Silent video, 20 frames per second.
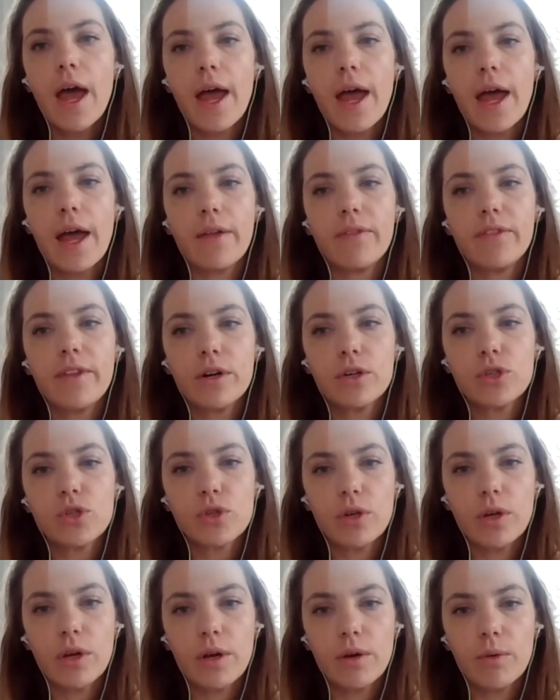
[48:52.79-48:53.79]
And there's
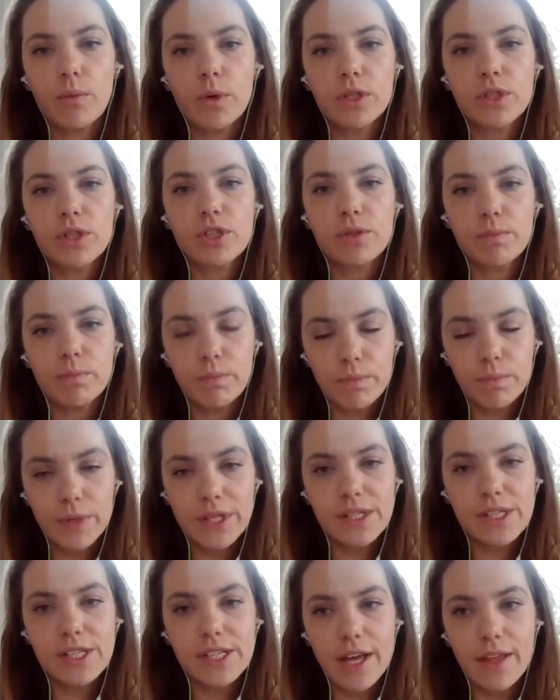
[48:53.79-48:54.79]
what's
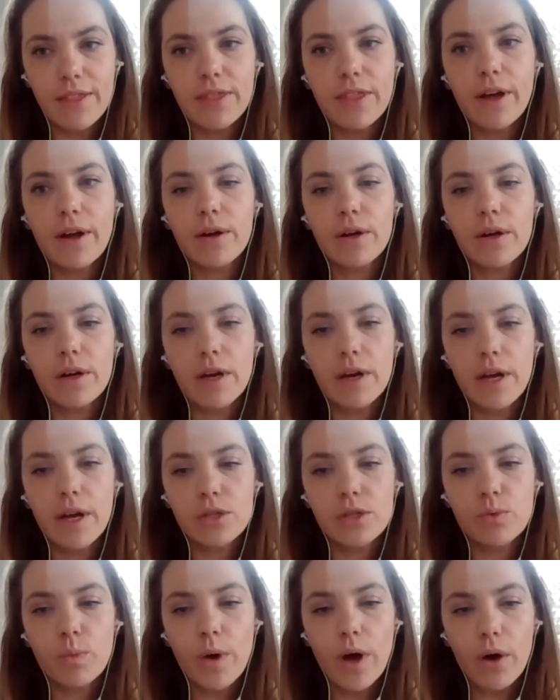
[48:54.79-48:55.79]
been said there
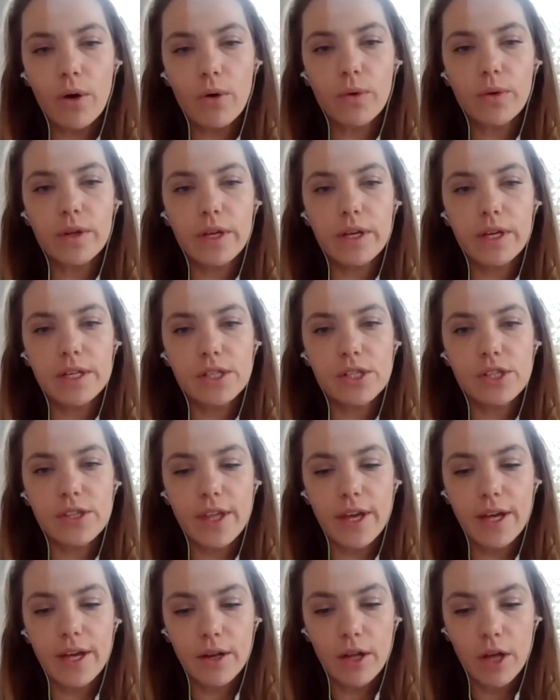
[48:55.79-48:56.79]
as well is
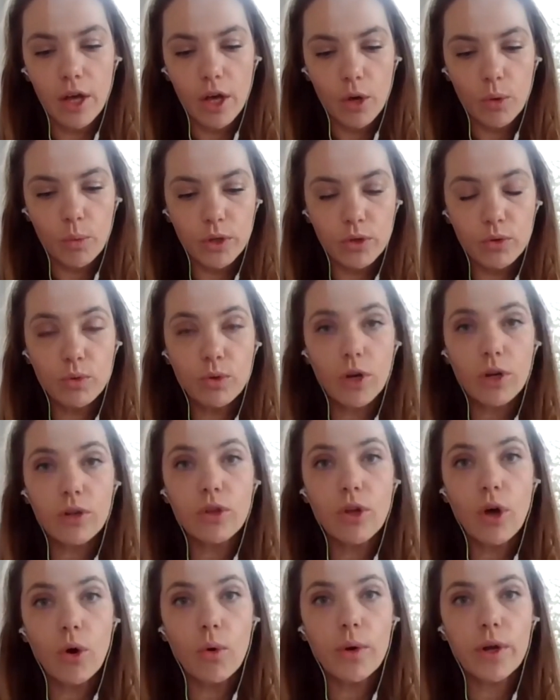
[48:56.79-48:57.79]
that we do not
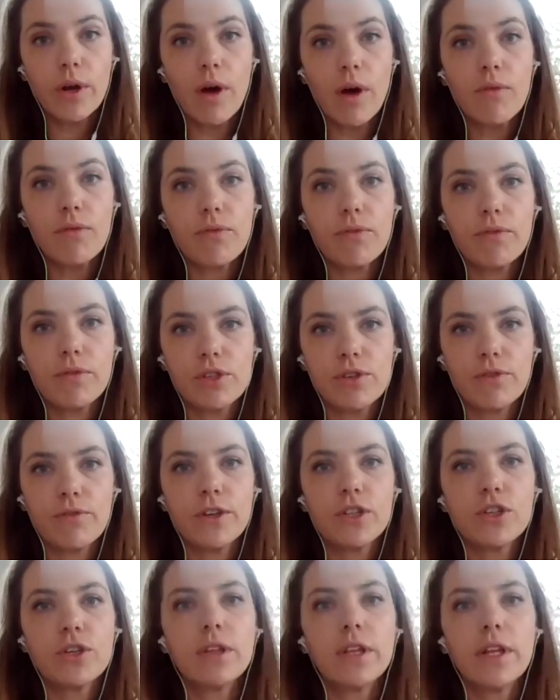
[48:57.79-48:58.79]
know
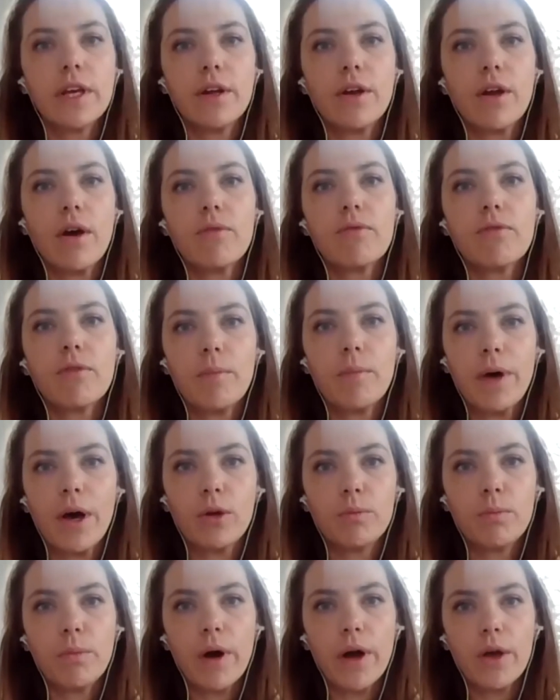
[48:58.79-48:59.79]
sufficiently enough
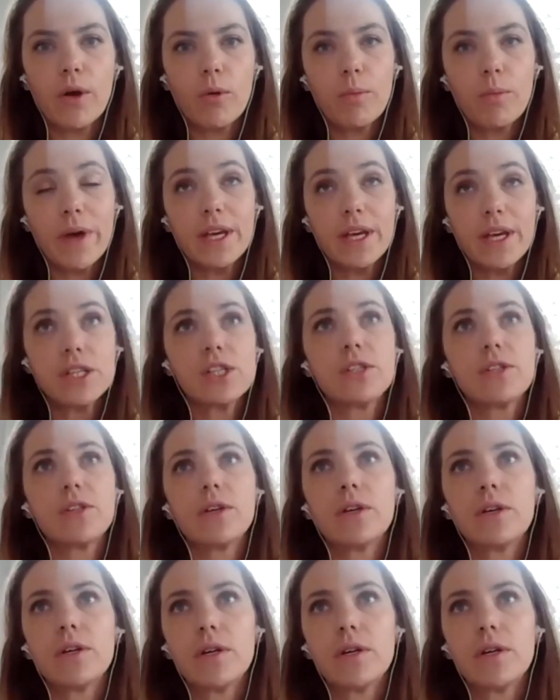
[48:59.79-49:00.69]
about bio-based